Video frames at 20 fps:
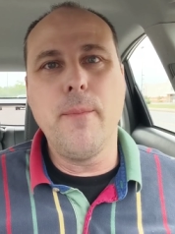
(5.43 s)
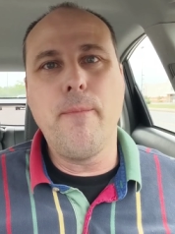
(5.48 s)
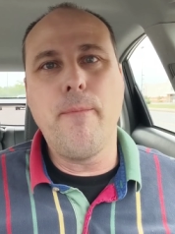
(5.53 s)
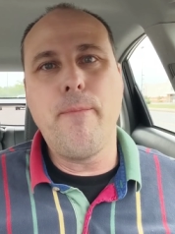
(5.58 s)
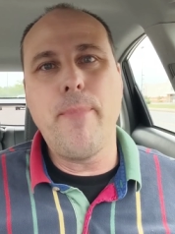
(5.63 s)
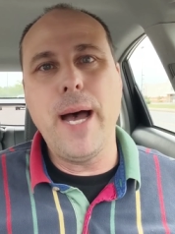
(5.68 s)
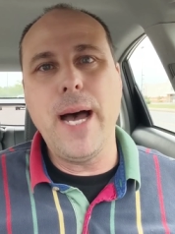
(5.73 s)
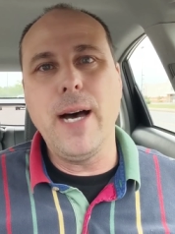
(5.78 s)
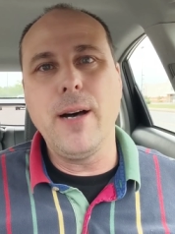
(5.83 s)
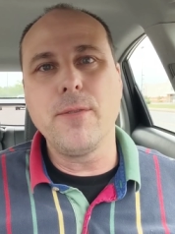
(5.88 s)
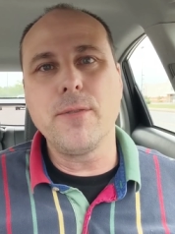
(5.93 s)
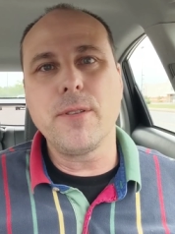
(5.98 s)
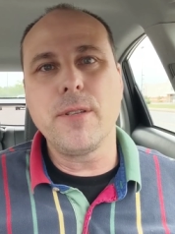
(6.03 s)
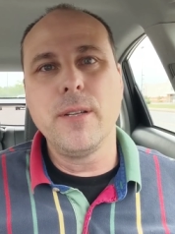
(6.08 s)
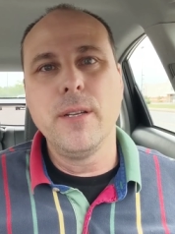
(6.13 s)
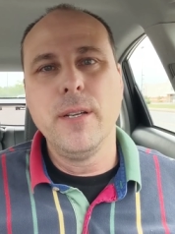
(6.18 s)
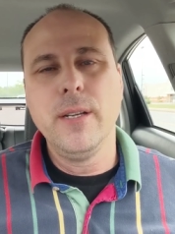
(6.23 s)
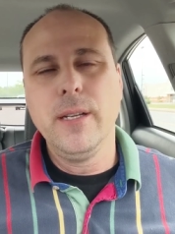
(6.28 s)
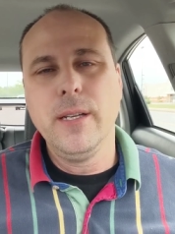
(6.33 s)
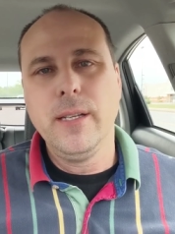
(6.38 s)

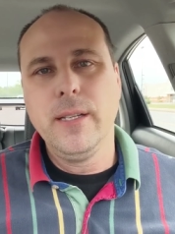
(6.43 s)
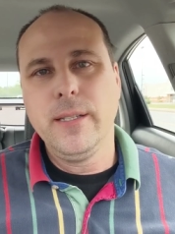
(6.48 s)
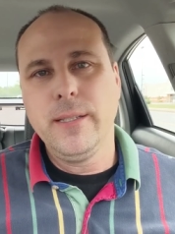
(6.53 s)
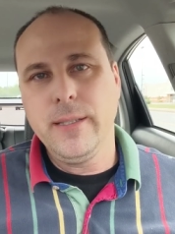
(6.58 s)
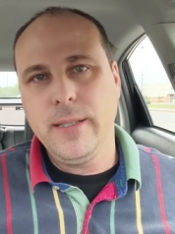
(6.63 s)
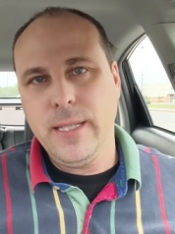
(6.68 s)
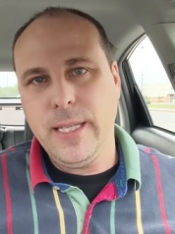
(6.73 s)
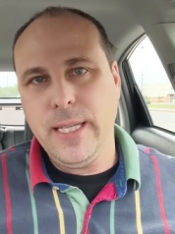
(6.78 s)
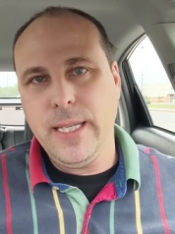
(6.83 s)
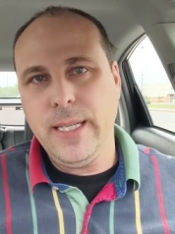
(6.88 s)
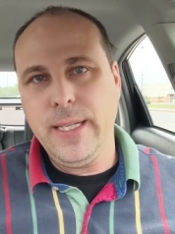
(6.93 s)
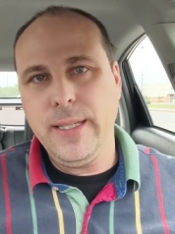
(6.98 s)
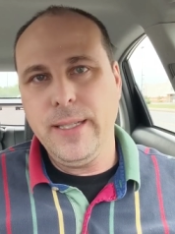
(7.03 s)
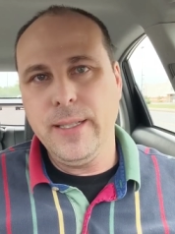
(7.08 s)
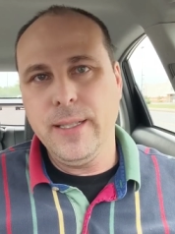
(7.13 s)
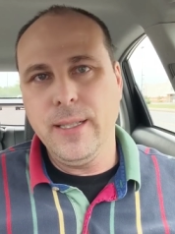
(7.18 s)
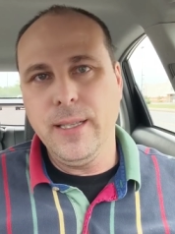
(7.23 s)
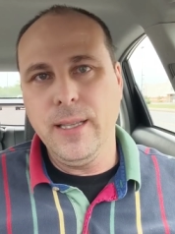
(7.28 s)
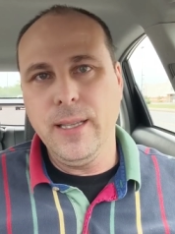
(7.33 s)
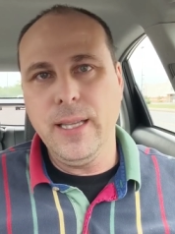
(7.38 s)
about the
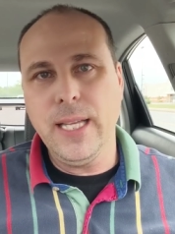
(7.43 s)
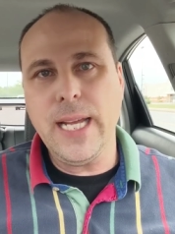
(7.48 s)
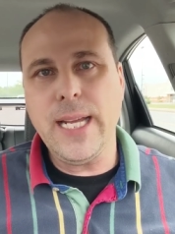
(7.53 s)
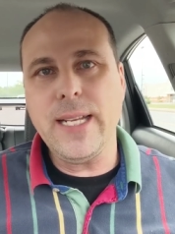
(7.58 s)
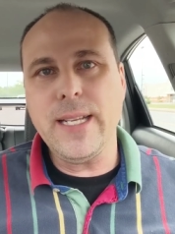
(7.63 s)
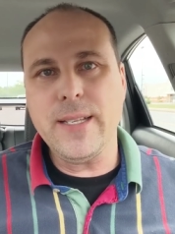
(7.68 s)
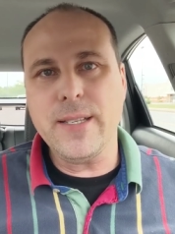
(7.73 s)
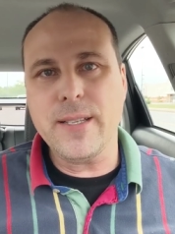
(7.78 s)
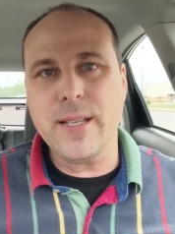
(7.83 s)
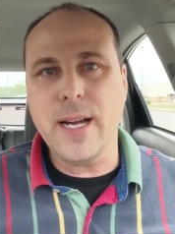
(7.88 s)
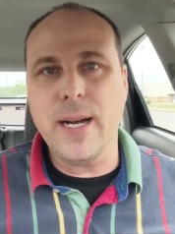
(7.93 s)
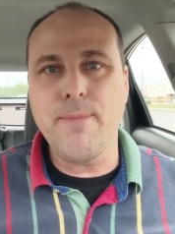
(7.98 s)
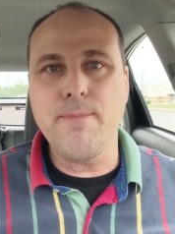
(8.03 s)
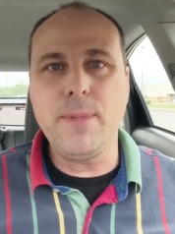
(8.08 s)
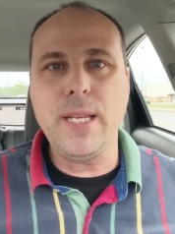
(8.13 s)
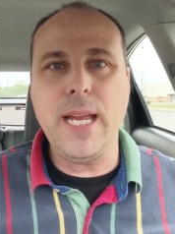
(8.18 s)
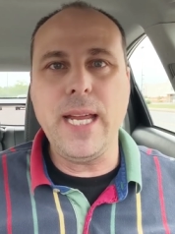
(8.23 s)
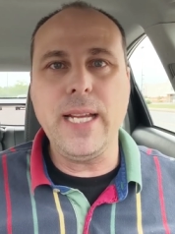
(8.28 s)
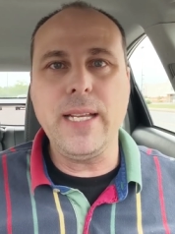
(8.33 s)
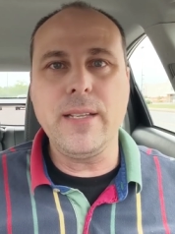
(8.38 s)
latest
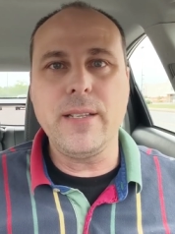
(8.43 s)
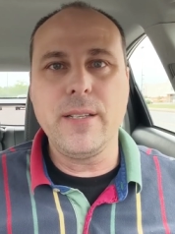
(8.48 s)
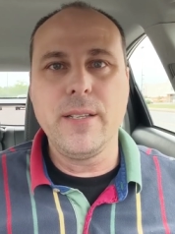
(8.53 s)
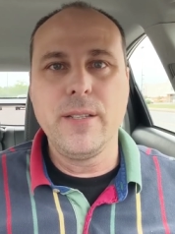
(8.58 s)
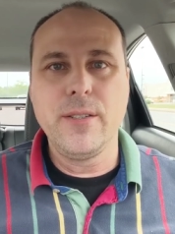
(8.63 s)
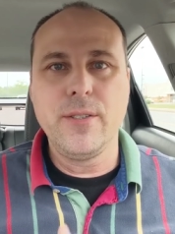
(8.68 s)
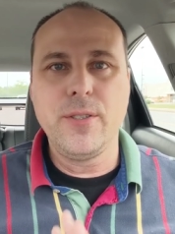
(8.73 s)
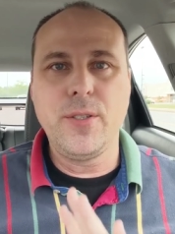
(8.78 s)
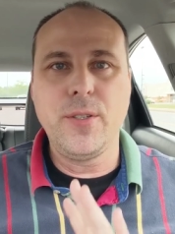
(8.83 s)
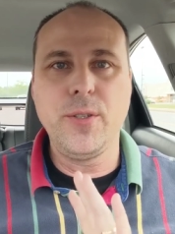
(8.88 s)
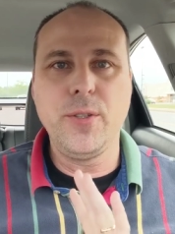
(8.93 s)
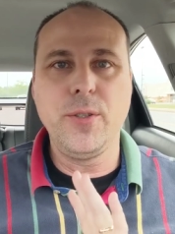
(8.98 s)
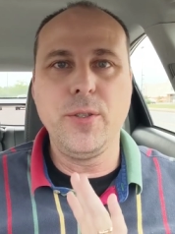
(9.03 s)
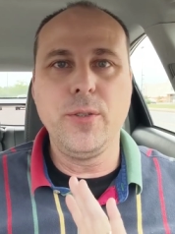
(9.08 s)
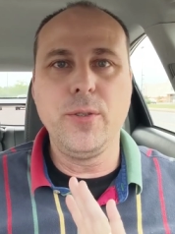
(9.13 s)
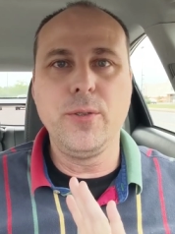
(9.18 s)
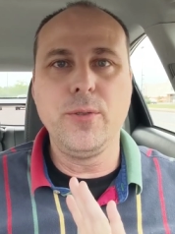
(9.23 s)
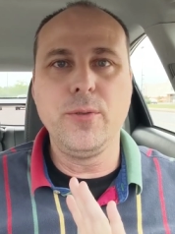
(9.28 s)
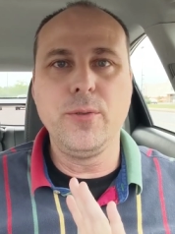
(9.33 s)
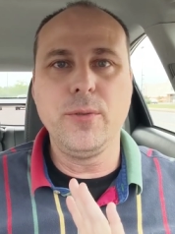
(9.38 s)
update
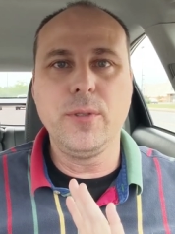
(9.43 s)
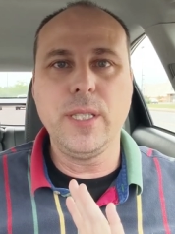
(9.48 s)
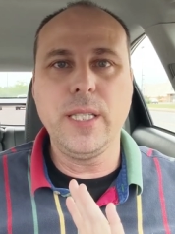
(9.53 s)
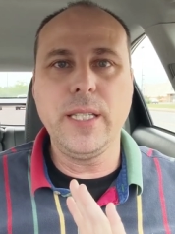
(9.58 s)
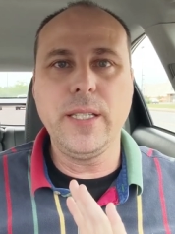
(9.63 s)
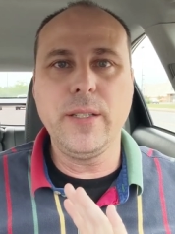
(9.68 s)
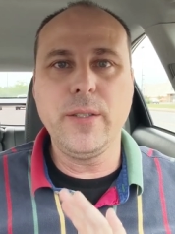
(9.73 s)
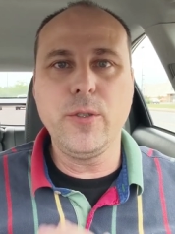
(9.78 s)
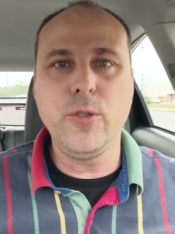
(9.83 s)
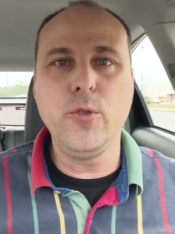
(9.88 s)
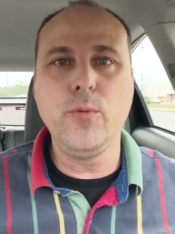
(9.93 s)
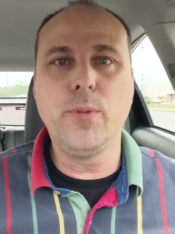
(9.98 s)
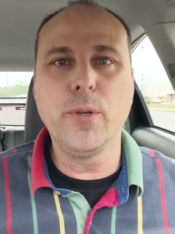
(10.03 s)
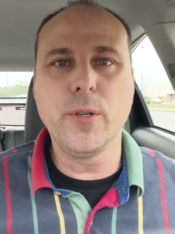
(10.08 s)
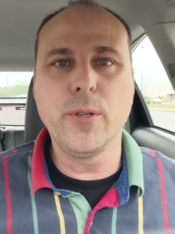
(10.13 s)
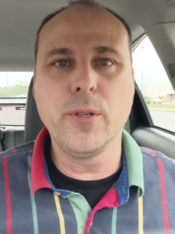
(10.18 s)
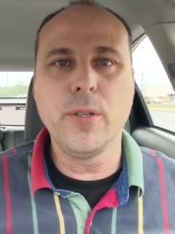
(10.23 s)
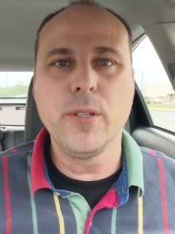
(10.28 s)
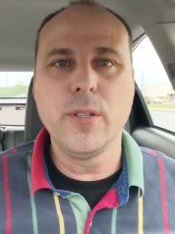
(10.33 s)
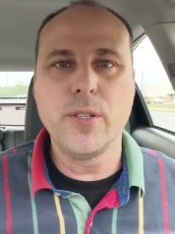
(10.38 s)
to the
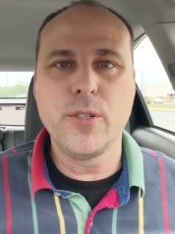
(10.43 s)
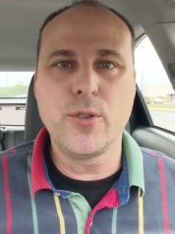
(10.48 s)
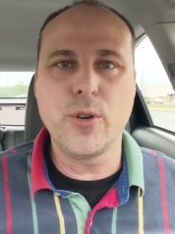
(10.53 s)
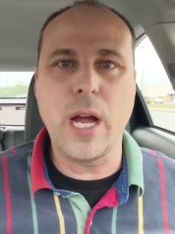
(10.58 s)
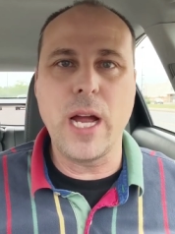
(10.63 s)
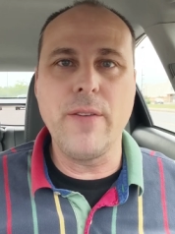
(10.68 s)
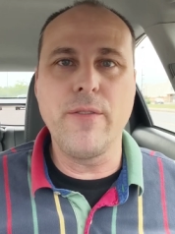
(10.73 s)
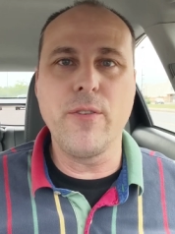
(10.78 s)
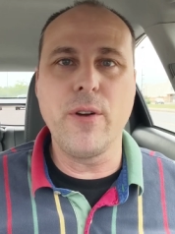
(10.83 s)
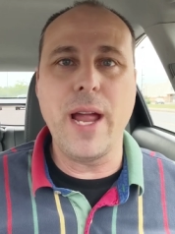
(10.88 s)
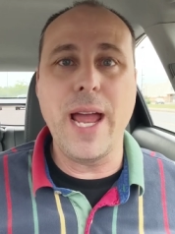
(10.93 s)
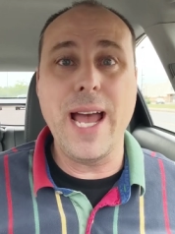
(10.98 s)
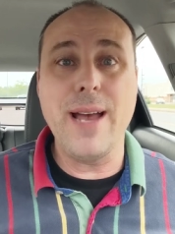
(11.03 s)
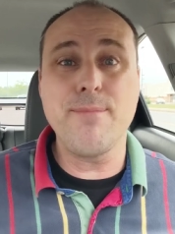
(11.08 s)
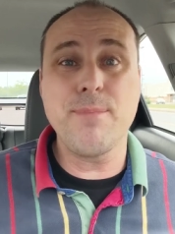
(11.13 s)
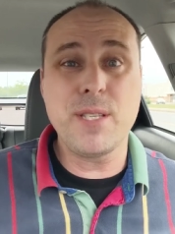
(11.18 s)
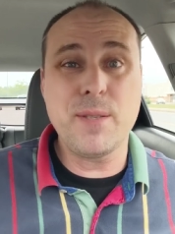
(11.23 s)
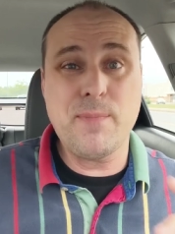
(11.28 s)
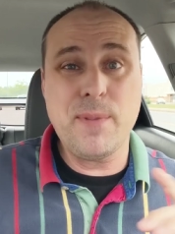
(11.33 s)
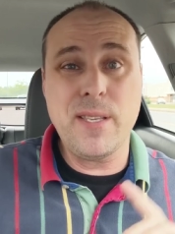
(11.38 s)
Uber driver
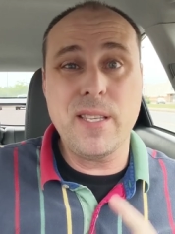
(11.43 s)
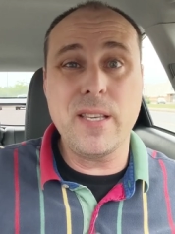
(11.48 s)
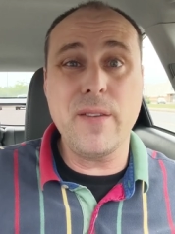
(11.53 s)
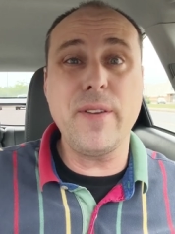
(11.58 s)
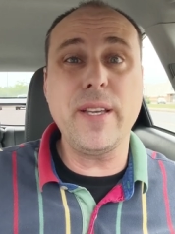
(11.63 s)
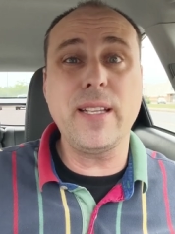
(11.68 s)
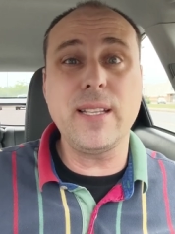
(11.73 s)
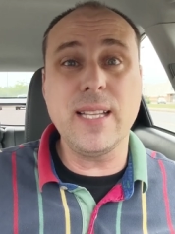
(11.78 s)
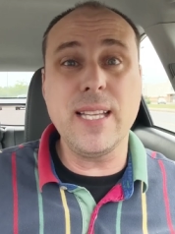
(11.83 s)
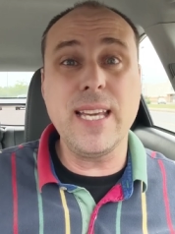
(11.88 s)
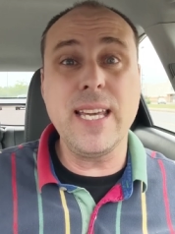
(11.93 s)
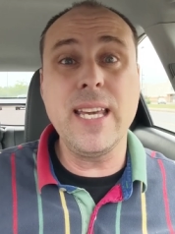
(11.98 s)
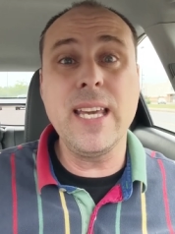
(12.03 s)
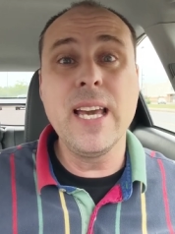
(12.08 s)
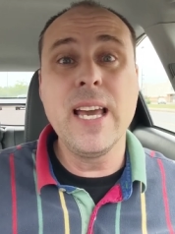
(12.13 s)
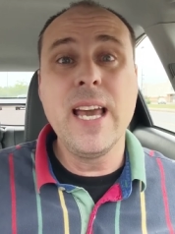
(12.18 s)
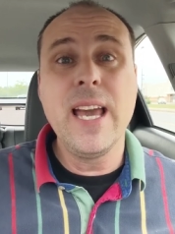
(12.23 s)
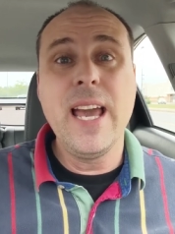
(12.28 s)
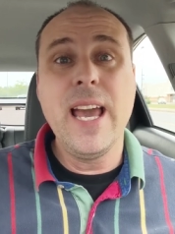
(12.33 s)
app, specifically